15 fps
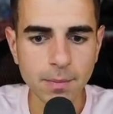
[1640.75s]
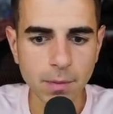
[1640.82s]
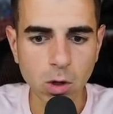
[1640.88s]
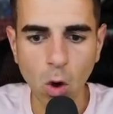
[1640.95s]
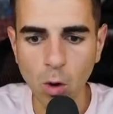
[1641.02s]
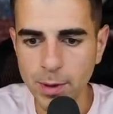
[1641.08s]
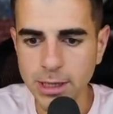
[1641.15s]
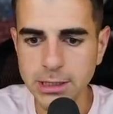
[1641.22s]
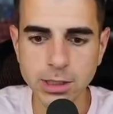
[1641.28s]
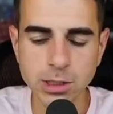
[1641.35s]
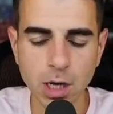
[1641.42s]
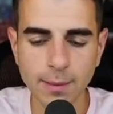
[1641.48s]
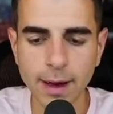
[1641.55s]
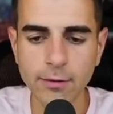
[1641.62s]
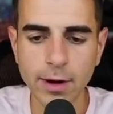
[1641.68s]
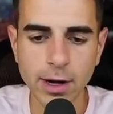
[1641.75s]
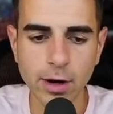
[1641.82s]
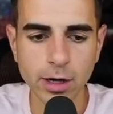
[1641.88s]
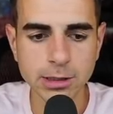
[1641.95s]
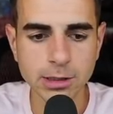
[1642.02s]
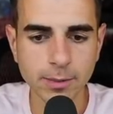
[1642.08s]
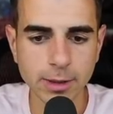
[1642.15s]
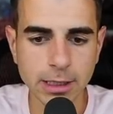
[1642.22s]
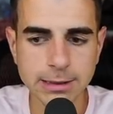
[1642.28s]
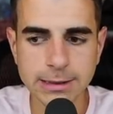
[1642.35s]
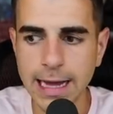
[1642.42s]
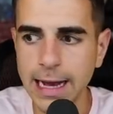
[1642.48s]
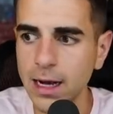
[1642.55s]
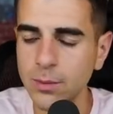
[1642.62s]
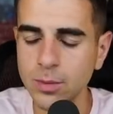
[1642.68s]
Cole Beasley's on my radar as somebody to
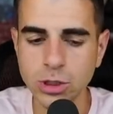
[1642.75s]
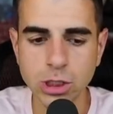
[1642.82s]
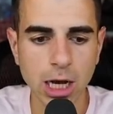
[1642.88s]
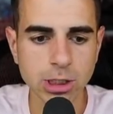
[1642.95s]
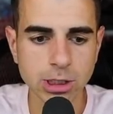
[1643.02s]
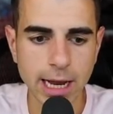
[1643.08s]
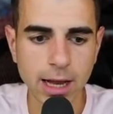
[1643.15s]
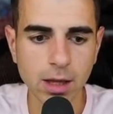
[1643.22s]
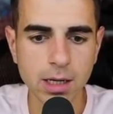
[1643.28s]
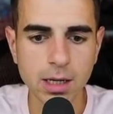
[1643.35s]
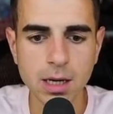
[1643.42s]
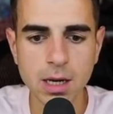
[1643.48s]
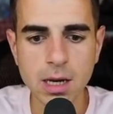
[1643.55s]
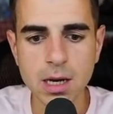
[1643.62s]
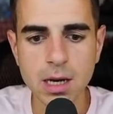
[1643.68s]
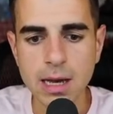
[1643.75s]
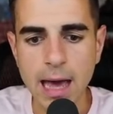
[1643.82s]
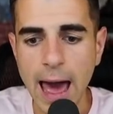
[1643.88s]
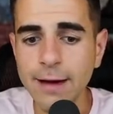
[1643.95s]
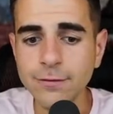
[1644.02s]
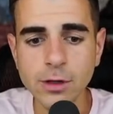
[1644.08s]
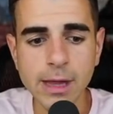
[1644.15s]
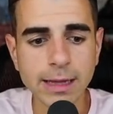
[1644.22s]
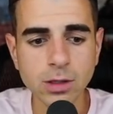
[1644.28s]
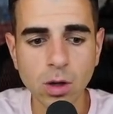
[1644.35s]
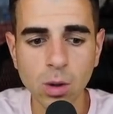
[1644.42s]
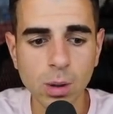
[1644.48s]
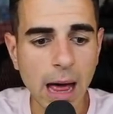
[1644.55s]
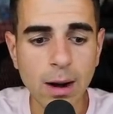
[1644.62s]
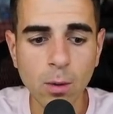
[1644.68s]
stack up with Josh Allen. After that, though, a
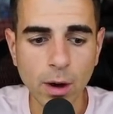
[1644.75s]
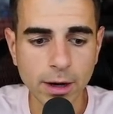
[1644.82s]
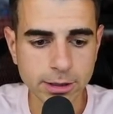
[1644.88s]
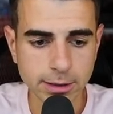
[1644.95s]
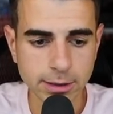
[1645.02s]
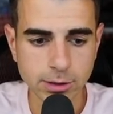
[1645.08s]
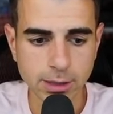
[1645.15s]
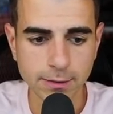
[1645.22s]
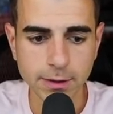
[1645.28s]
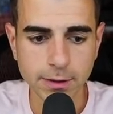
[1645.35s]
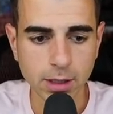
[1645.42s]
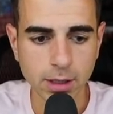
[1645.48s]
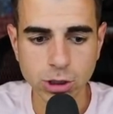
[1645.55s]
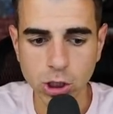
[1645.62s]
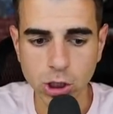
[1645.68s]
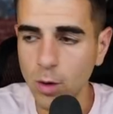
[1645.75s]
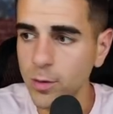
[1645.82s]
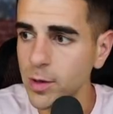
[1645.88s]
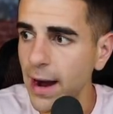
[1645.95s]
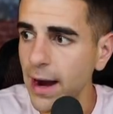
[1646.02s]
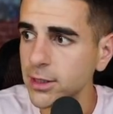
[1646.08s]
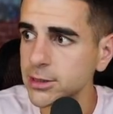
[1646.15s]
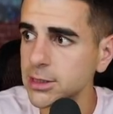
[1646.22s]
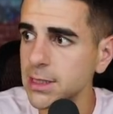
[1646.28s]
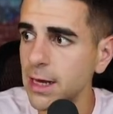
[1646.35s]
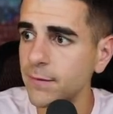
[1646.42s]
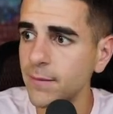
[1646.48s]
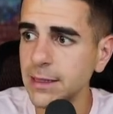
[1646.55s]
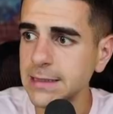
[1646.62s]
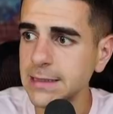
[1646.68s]
lot of wide receivers left here. Like, Jacoby Myers is
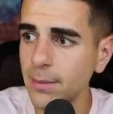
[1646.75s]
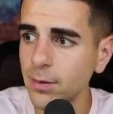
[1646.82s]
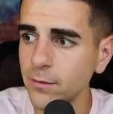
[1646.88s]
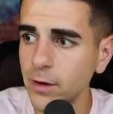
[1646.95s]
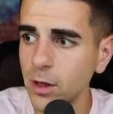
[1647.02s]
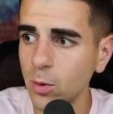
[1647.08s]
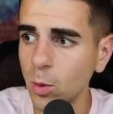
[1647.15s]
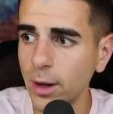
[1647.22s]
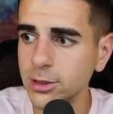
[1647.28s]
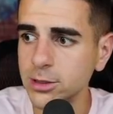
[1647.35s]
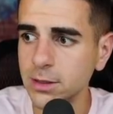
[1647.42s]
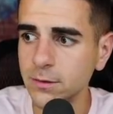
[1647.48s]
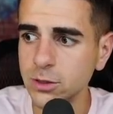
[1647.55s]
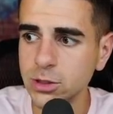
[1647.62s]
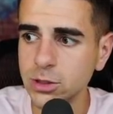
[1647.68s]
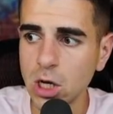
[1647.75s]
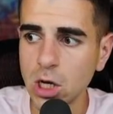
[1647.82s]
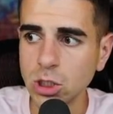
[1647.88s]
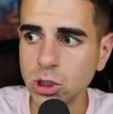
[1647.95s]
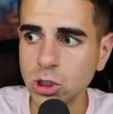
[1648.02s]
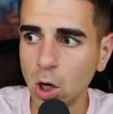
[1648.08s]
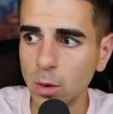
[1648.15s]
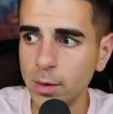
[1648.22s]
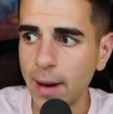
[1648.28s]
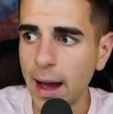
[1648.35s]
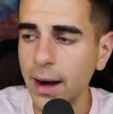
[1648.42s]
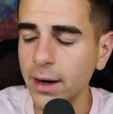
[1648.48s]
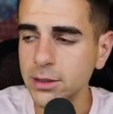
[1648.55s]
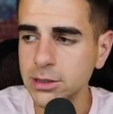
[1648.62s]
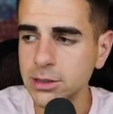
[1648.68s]
left. My top available wide receivers, Jacoby
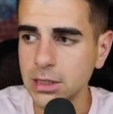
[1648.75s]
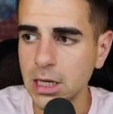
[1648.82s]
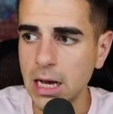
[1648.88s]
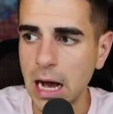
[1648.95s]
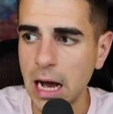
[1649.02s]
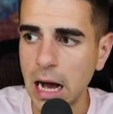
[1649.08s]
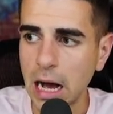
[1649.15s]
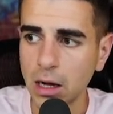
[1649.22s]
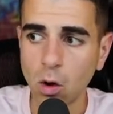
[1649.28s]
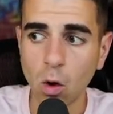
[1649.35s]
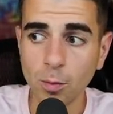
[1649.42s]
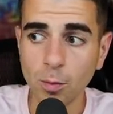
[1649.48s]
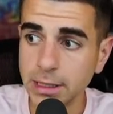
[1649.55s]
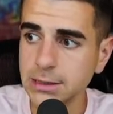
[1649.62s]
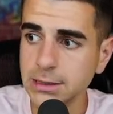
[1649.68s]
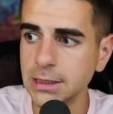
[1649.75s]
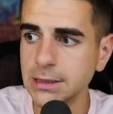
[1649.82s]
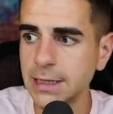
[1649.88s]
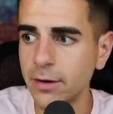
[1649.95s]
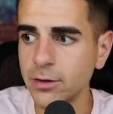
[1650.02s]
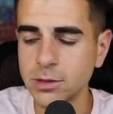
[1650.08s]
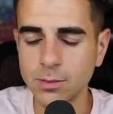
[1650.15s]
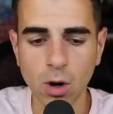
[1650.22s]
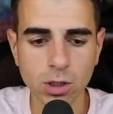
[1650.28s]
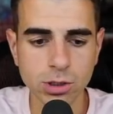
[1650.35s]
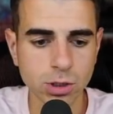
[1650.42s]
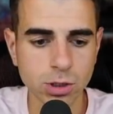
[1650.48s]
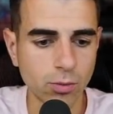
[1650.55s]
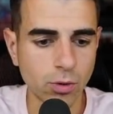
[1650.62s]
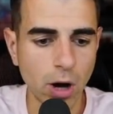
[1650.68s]
Myers, Cole Beasley, Terrace
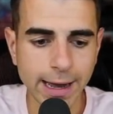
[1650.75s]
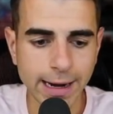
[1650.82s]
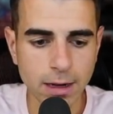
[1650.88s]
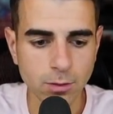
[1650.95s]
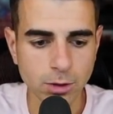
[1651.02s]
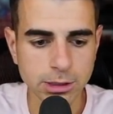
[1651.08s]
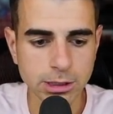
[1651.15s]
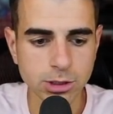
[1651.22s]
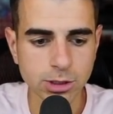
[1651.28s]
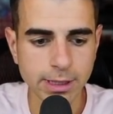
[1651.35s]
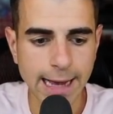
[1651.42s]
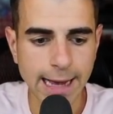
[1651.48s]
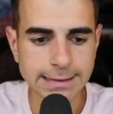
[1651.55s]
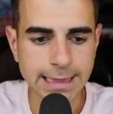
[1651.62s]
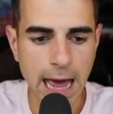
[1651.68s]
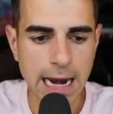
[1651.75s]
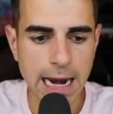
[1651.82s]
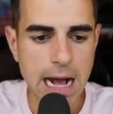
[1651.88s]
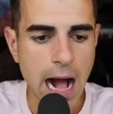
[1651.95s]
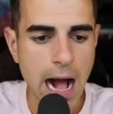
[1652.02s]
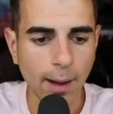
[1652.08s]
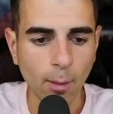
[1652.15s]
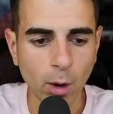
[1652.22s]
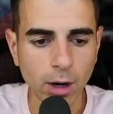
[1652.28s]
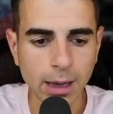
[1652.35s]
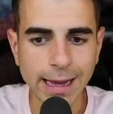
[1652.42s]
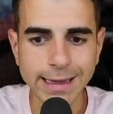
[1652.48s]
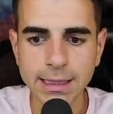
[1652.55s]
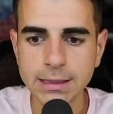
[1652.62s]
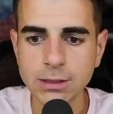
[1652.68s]
Marshall, Brian Edwards. These are guys that I want to
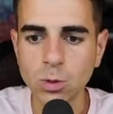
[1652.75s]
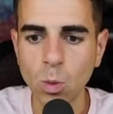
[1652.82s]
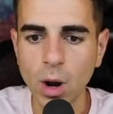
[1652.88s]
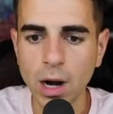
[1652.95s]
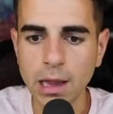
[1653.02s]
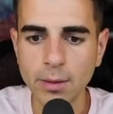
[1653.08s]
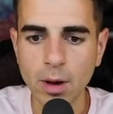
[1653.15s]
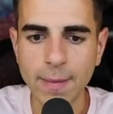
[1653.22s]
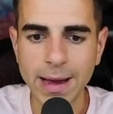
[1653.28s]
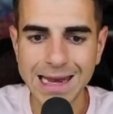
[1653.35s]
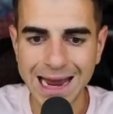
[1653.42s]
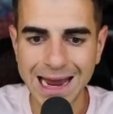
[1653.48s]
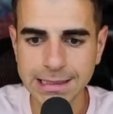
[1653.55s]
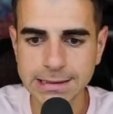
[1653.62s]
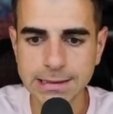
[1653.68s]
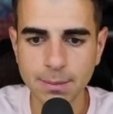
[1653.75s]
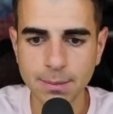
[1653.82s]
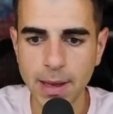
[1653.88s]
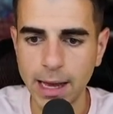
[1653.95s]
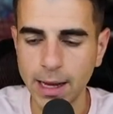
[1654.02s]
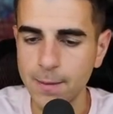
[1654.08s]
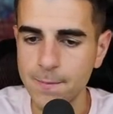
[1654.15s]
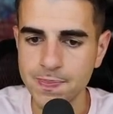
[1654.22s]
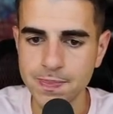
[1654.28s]
land at least one of them at my next pick.